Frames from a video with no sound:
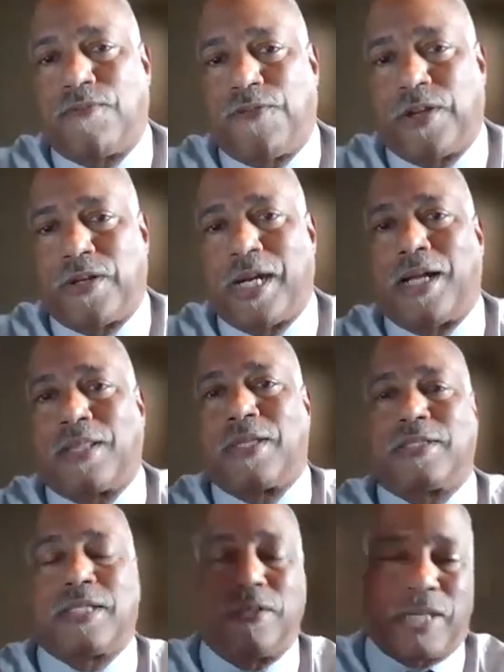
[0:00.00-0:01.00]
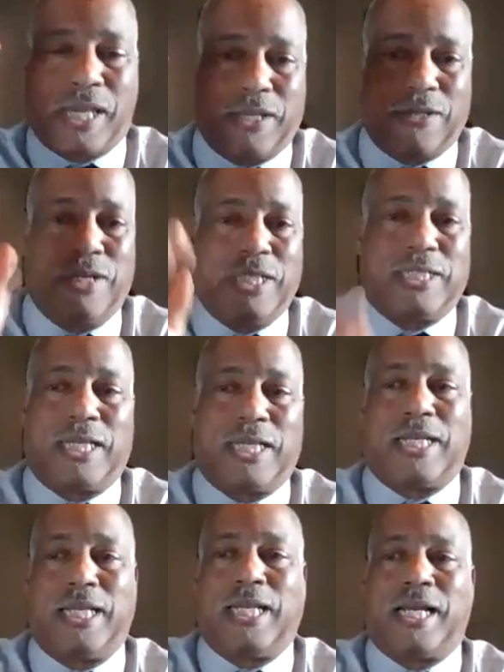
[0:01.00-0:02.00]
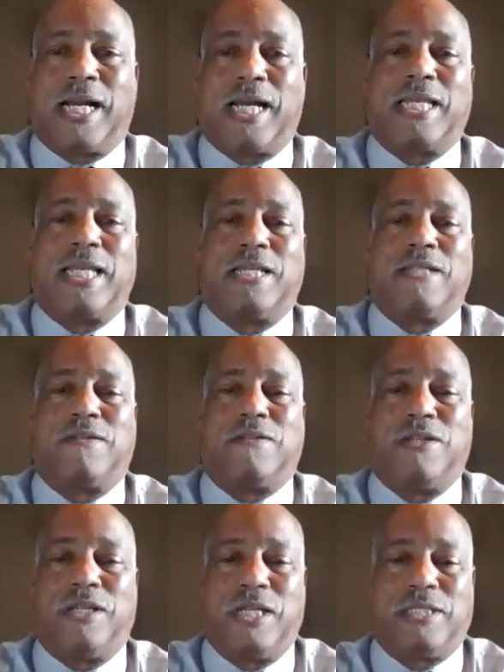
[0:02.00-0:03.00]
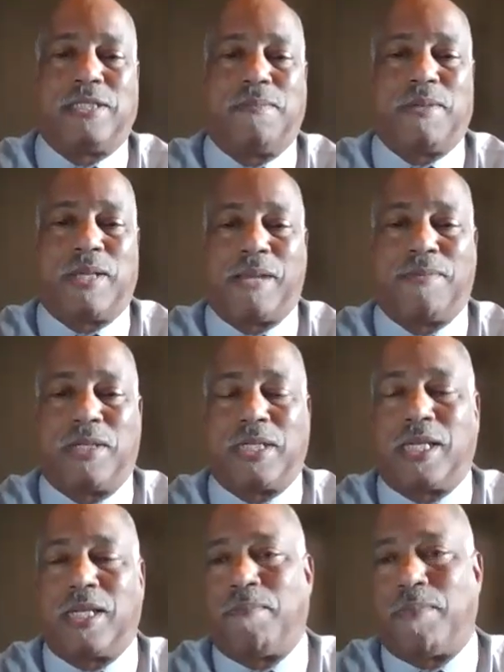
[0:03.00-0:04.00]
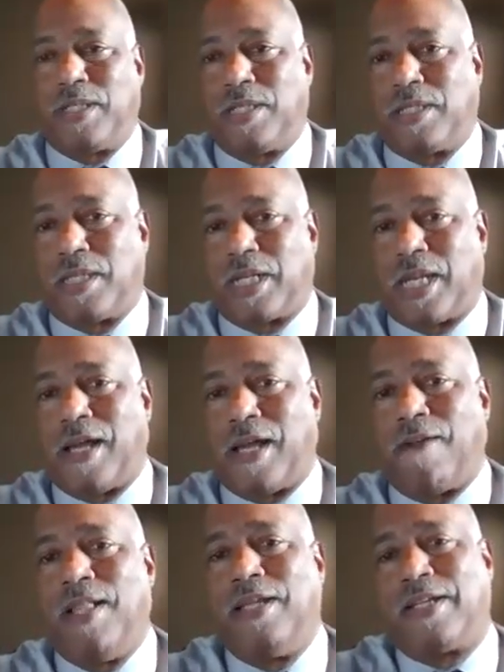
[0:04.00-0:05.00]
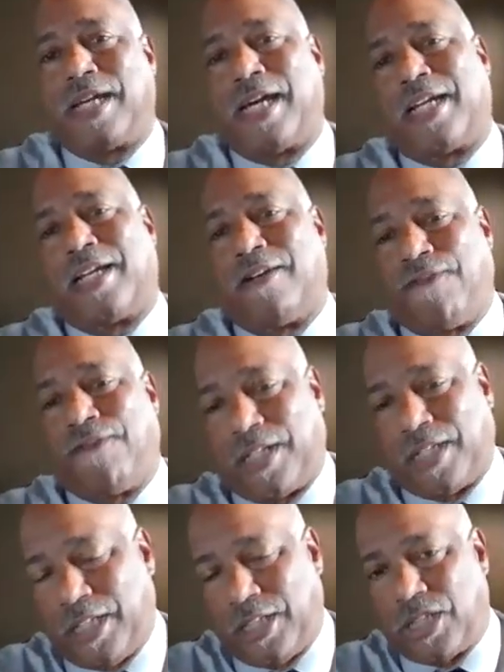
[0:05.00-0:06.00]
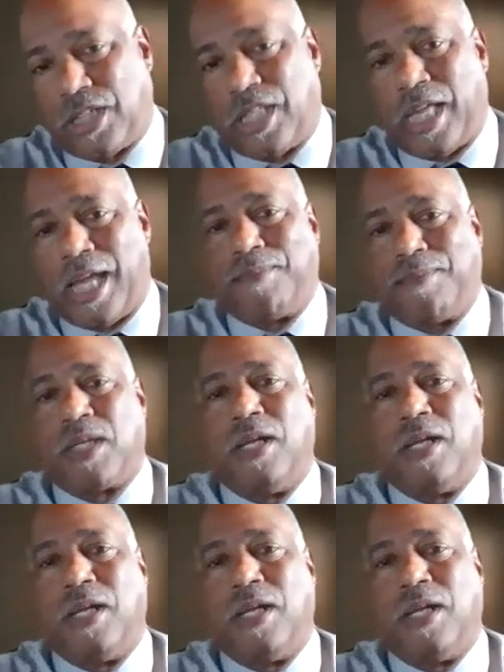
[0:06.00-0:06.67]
figuring out, they'll say, okay, you need to get an EIN. You need to be able to get a business account. You got to get a fictitious name.